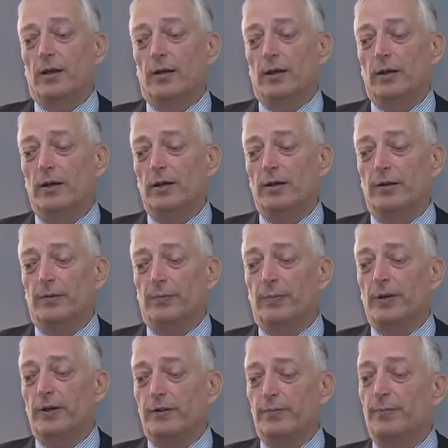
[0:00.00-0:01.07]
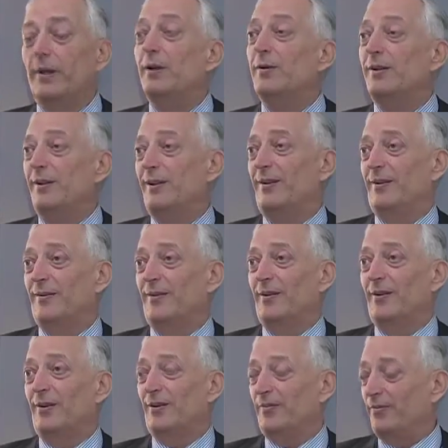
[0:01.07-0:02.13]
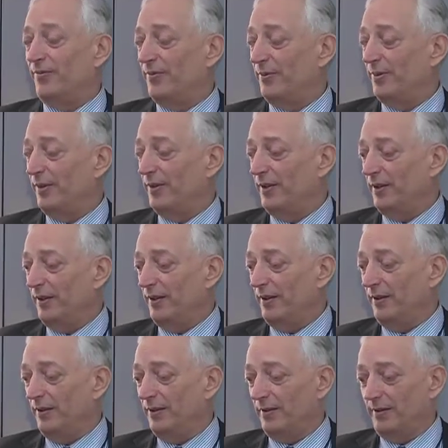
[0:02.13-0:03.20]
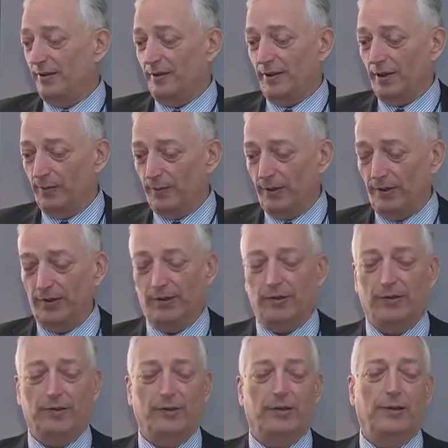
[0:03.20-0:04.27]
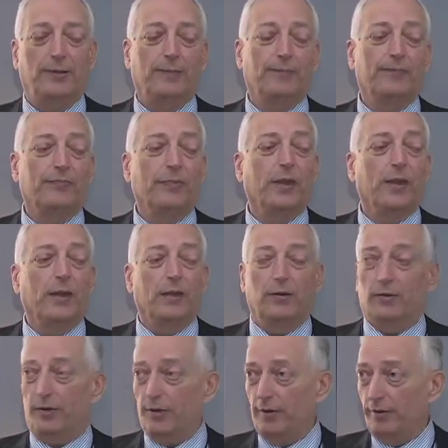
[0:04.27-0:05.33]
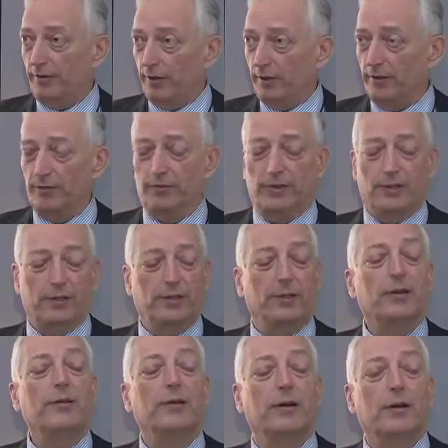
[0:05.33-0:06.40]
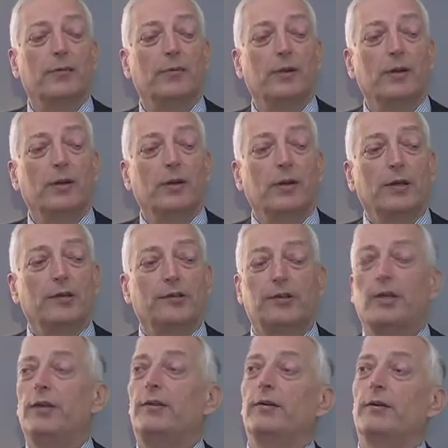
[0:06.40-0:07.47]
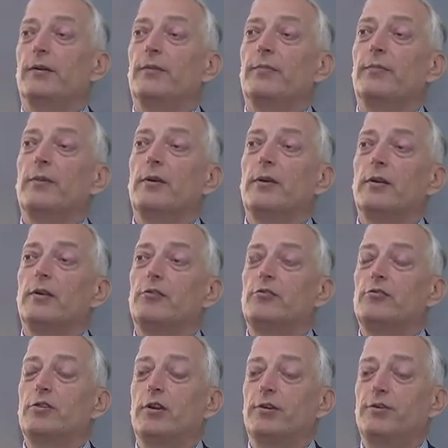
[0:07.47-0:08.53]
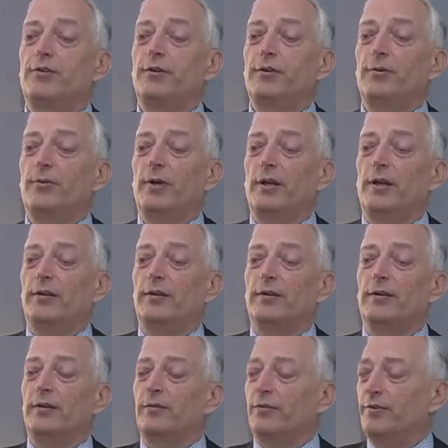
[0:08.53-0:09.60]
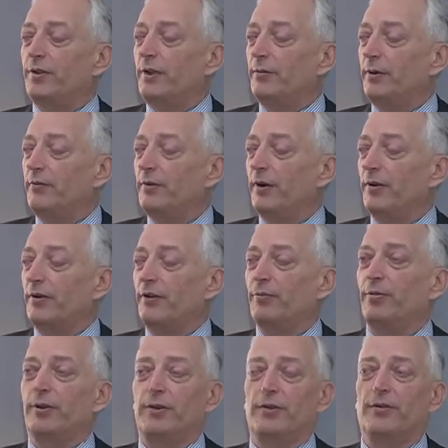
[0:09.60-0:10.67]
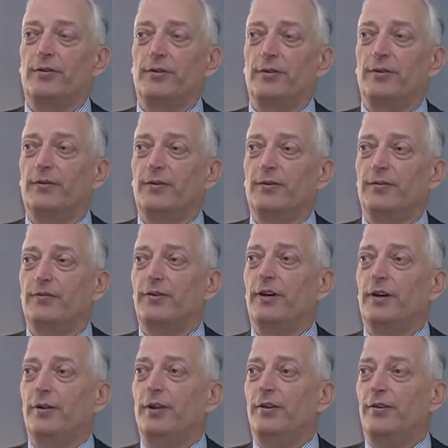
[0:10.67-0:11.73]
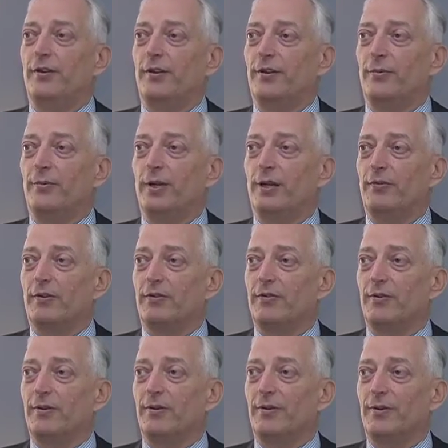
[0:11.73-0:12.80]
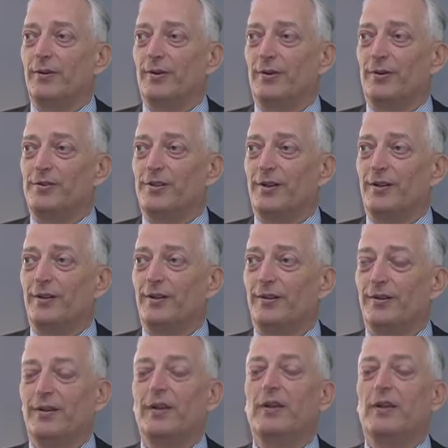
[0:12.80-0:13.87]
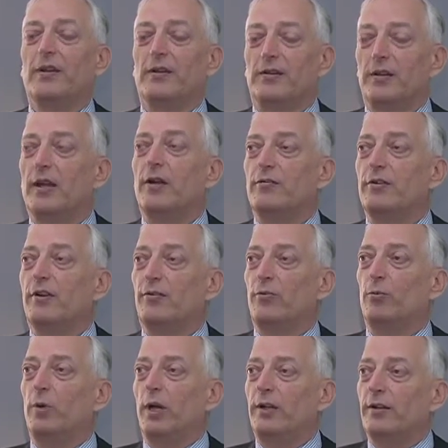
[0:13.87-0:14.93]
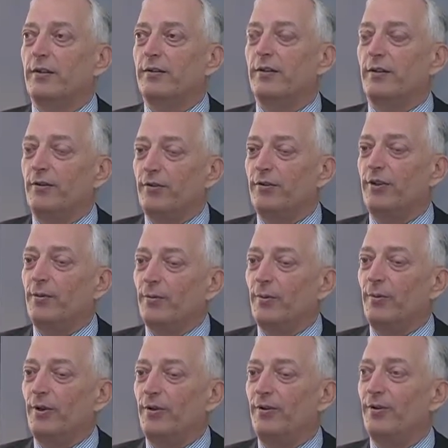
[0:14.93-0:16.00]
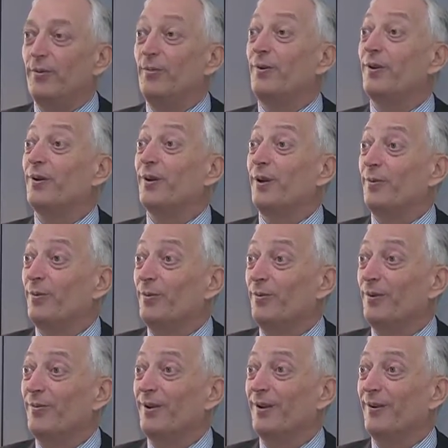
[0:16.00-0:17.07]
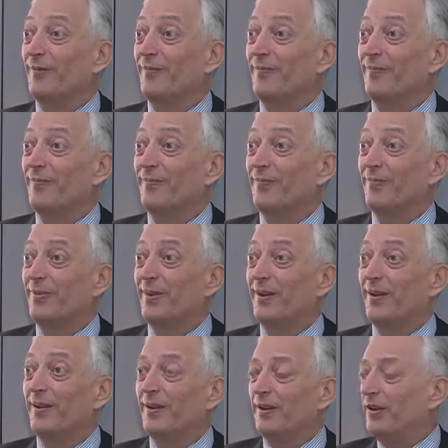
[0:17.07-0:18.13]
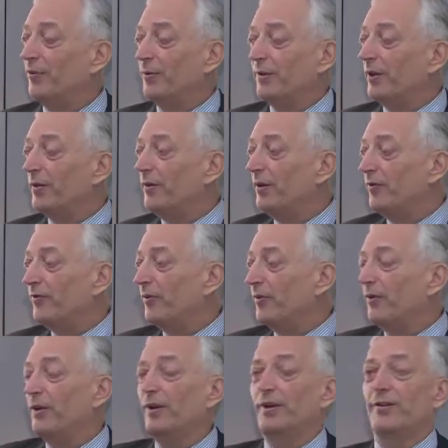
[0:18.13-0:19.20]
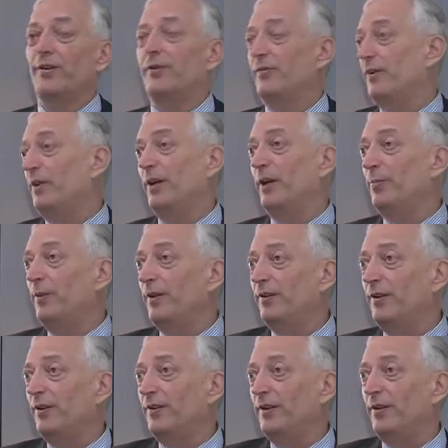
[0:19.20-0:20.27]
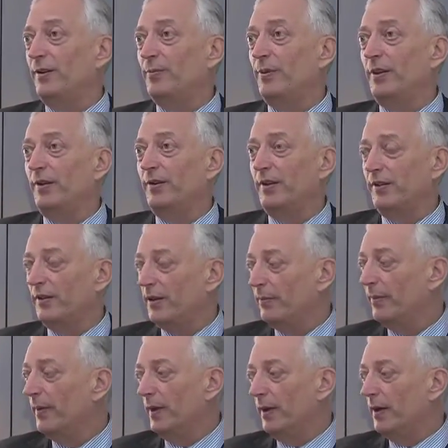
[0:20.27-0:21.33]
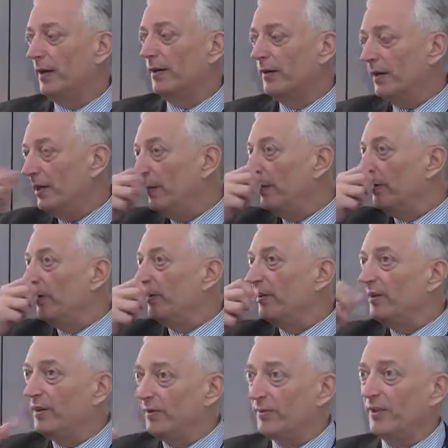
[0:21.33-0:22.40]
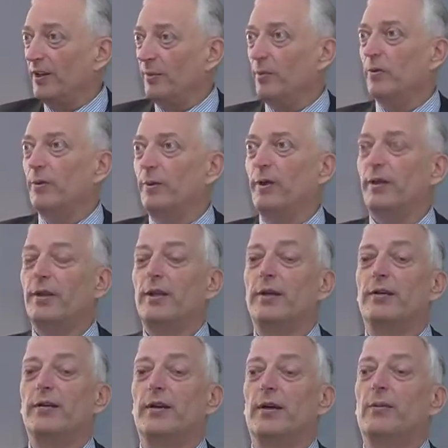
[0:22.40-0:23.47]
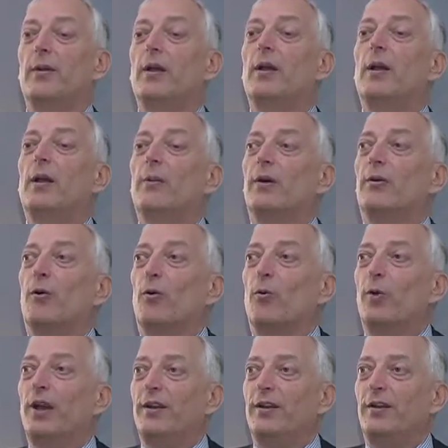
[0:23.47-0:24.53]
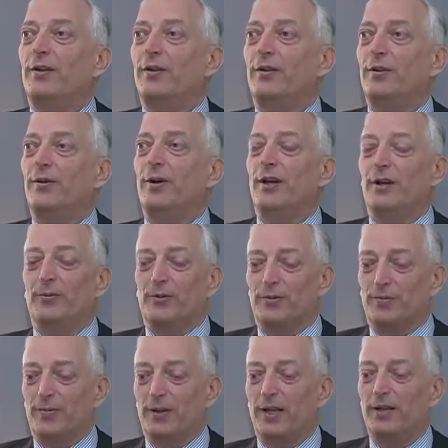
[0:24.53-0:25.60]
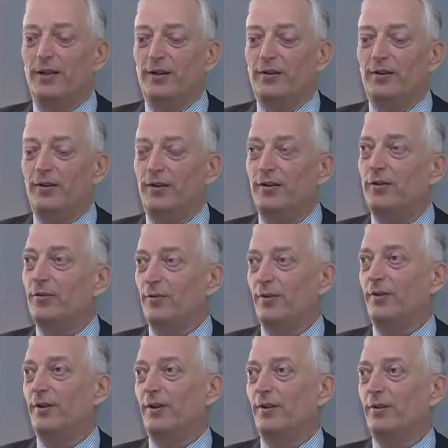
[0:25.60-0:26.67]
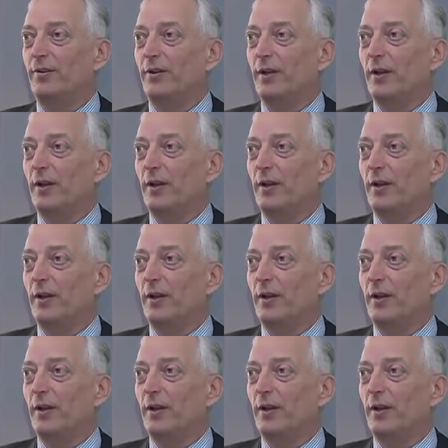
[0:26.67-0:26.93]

heard Bert Bolin of the IPCC, he was in charge of it at that time, say to him, just you wait, you see we've got this one through far easier than we ever should on the science. Now just wait until you see what we do with global warming. And this was only 4 years after the IPCC had been set up. Hardly anybody had heard of global warming at that time, but already the UN was planning to use this